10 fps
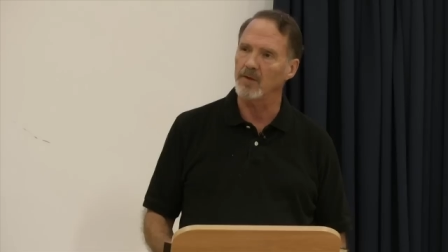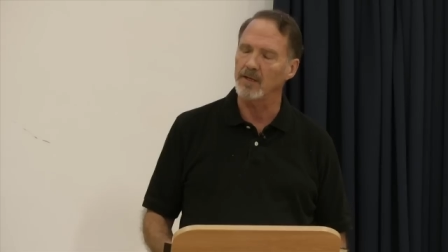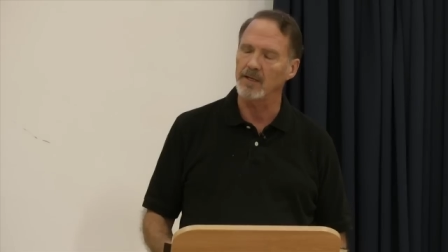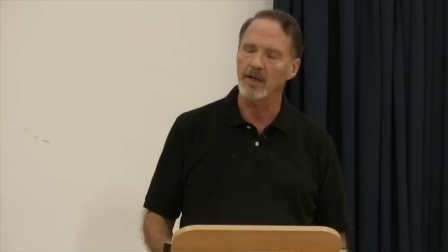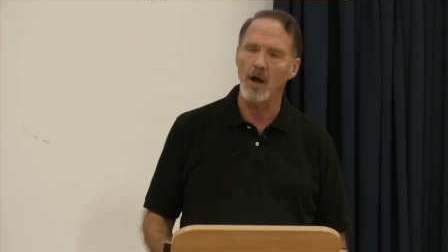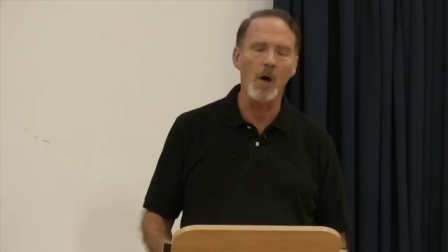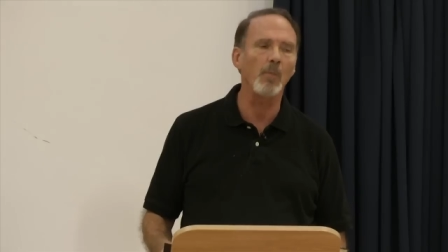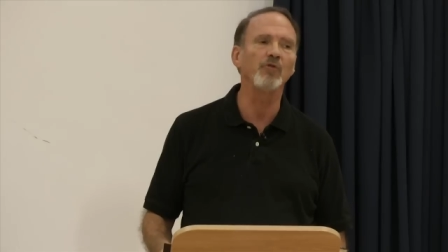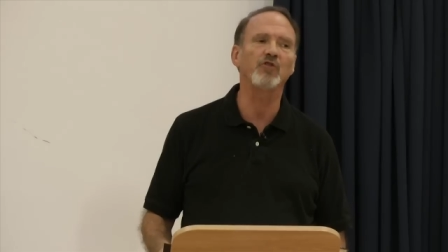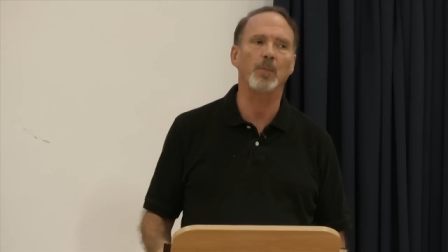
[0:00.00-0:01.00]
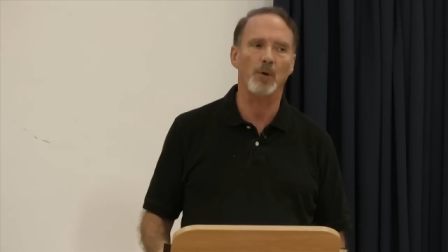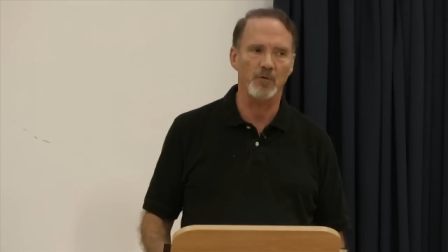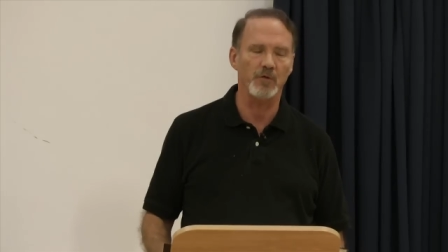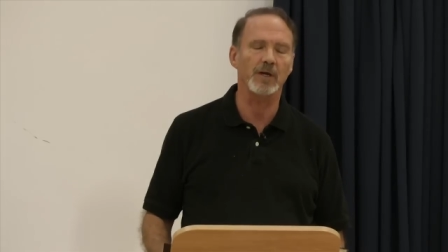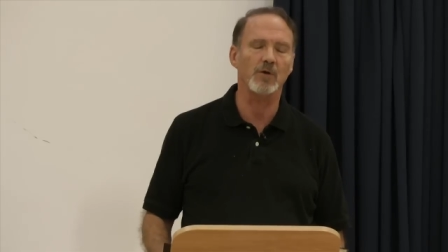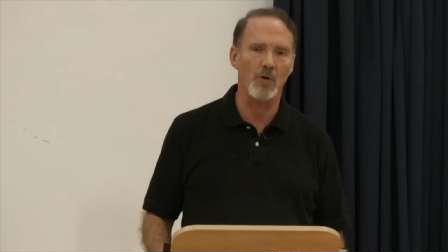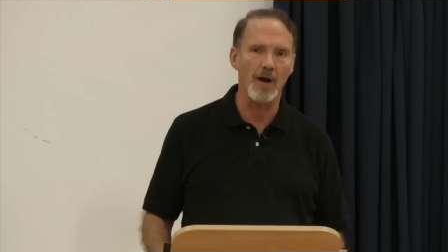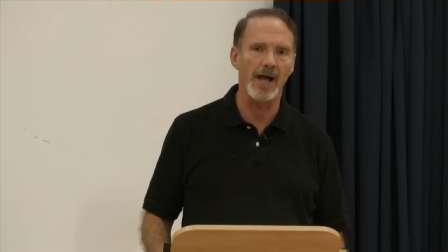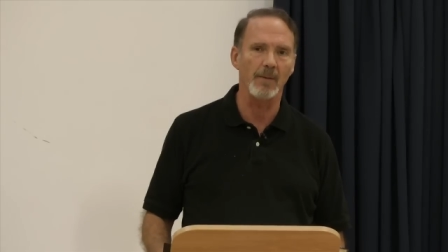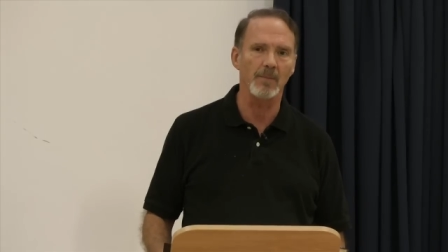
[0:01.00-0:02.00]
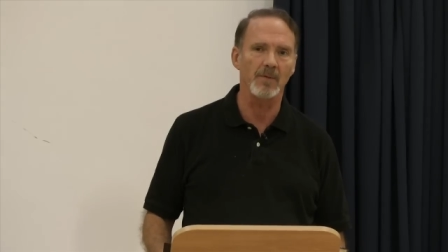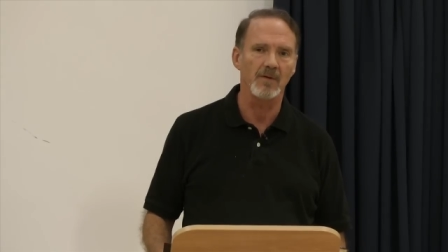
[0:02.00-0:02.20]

The Almost Perfect Crime.